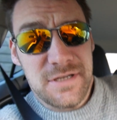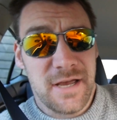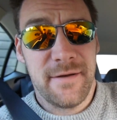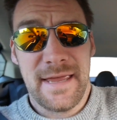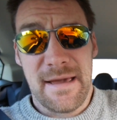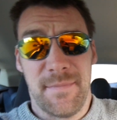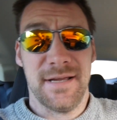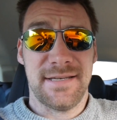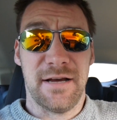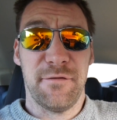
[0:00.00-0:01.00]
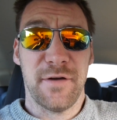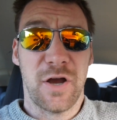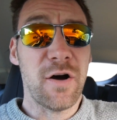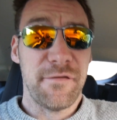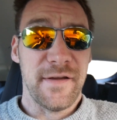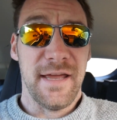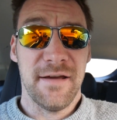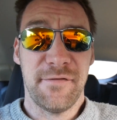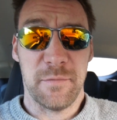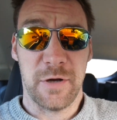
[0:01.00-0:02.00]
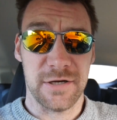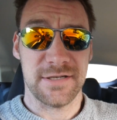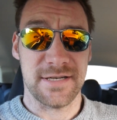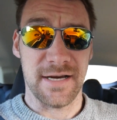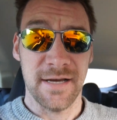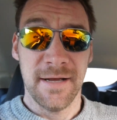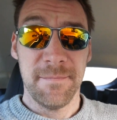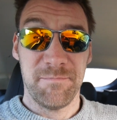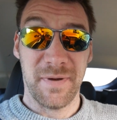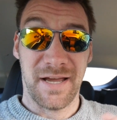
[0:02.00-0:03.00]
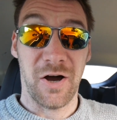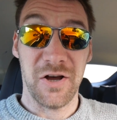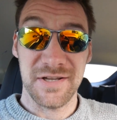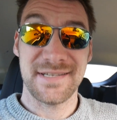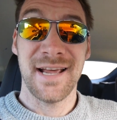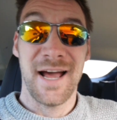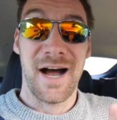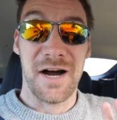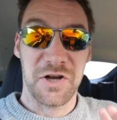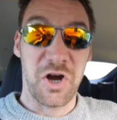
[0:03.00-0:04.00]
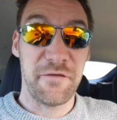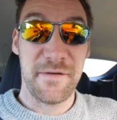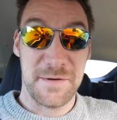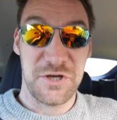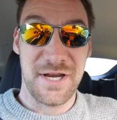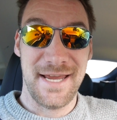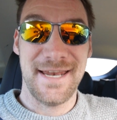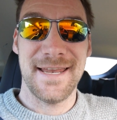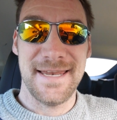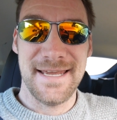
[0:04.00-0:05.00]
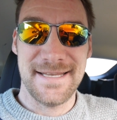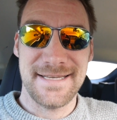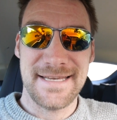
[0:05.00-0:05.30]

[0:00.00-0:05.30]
to go and get myself a coffee from Costa because our coffee machine needs